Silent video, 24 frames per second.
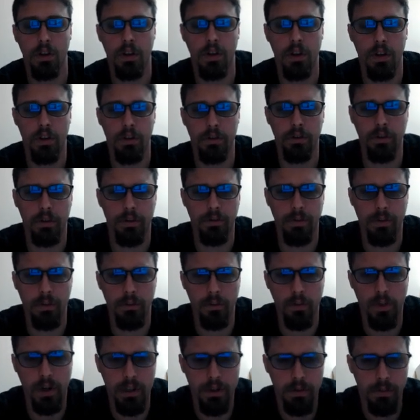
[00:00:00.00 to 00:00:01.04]
look from
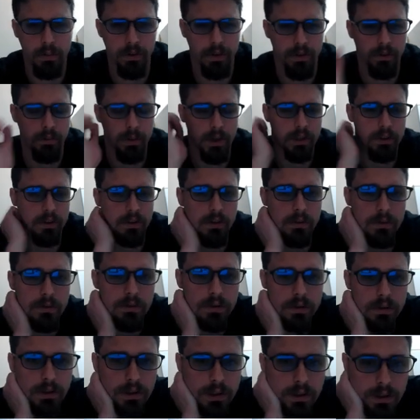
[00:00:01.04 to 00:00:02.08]
white's perspective.
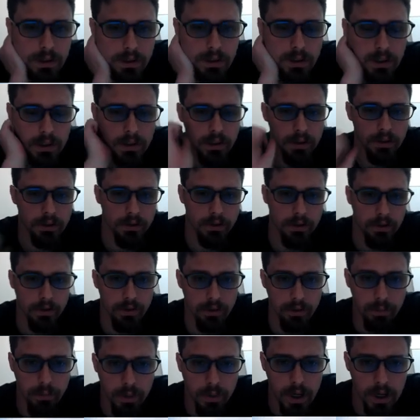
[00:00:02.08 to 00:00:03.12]
This
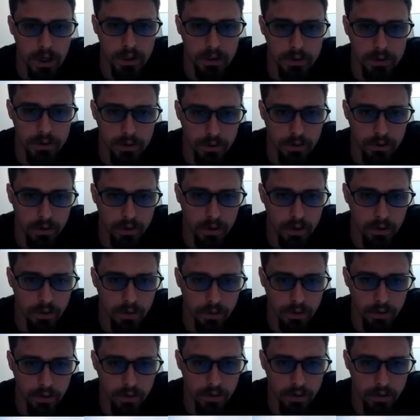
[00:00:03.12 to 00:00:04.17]
pawn
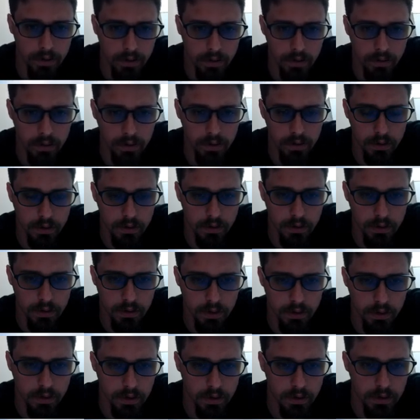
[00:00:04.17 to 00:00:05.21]
structure,
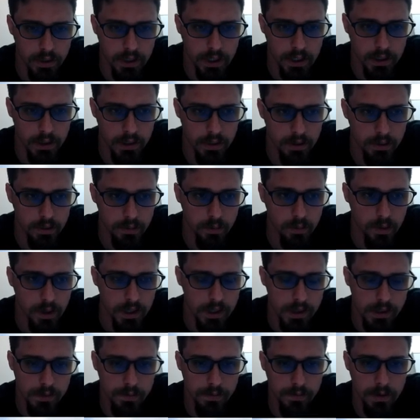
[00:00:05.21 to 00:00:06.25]
kind of in
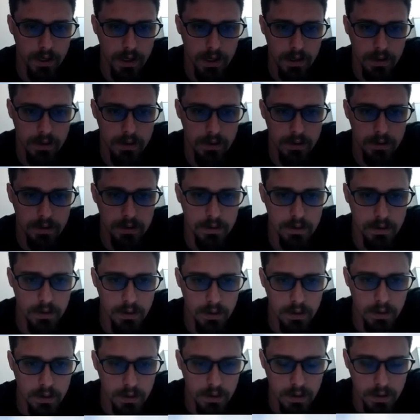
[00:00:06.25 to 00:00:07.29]
white's face,
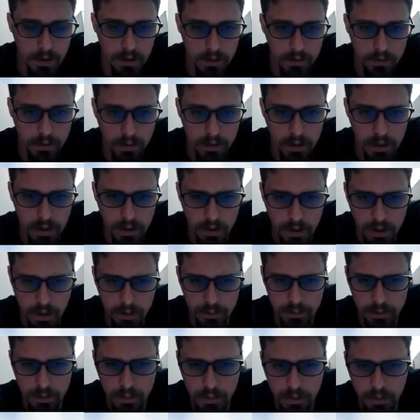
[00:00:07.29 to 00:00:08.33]
is looking
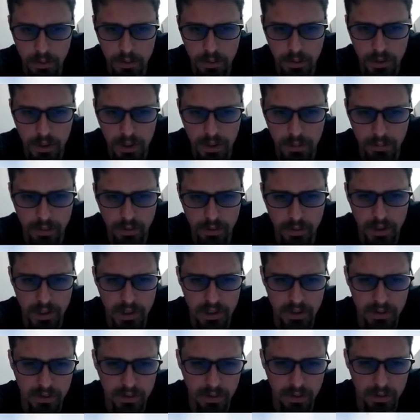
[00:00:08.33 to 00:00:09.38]
uncomfortable. I'm
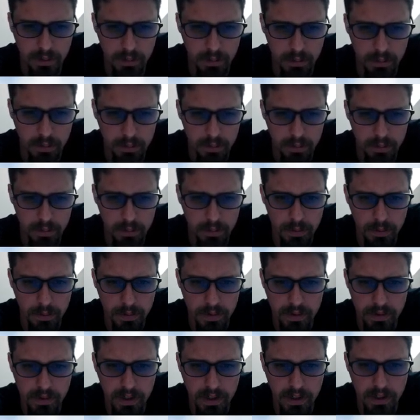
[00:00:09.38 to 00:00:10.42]
threatening to move
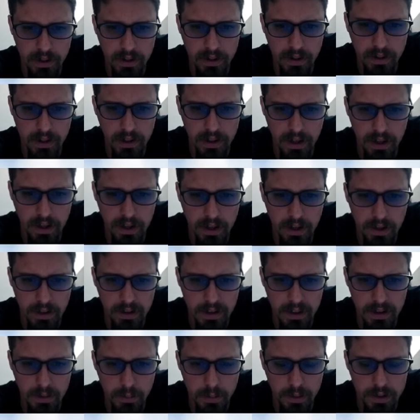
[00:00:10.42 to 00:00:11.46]
this here, then
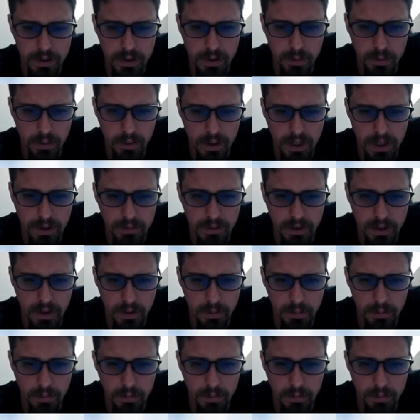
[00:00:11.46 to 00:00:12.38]
the bishop will have to come